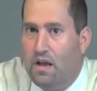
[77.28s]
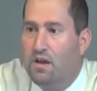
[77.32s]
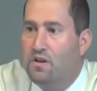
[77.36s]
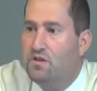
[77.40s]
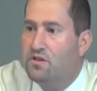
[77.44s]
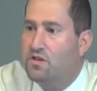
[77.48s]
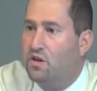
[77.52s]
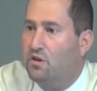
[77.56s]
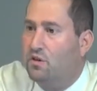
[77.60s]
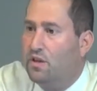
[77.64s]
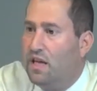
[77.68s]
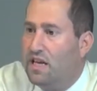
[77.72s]

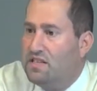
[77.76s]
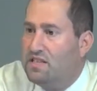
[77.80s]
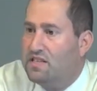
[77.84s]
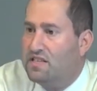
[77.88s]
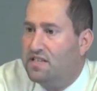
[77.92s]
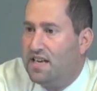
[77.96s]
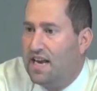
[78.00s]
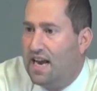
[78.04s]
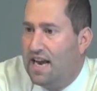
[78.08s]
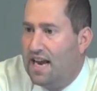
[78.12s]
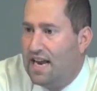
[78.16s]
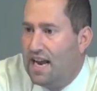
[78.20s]
So let's
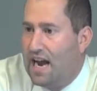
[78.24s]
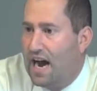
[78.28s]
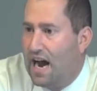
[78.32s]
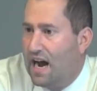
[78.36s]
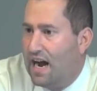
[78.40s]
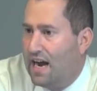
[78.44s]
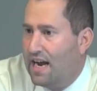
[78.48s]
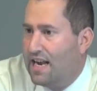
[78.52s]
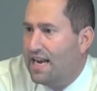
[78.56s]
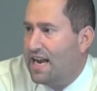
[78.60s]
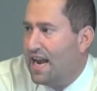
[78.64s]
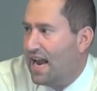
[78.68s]
say
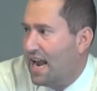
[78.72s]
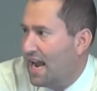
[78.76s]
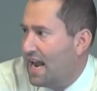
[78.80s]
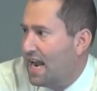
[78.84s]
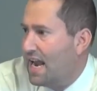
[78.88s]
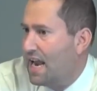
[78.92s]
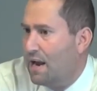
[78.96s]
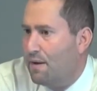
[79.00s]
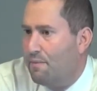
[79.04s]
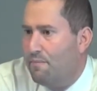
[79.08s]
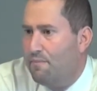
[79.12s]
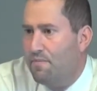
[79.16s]
I
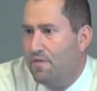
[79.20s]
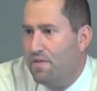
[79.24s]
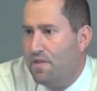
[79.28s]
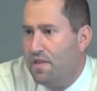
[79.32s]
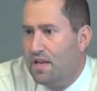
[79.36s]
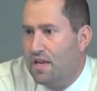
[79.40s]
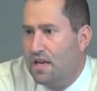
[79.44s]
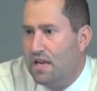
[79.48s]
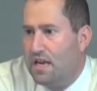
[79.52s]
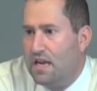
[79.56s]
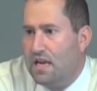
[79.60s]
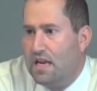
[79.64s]
am
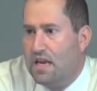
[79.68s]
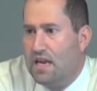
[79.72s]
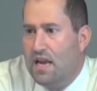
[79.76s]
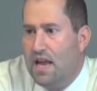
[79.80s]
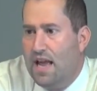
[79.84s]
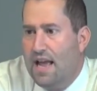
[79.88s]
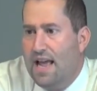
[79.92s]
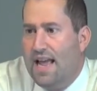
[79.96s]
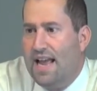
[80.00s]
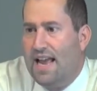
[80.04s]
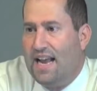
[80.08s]
the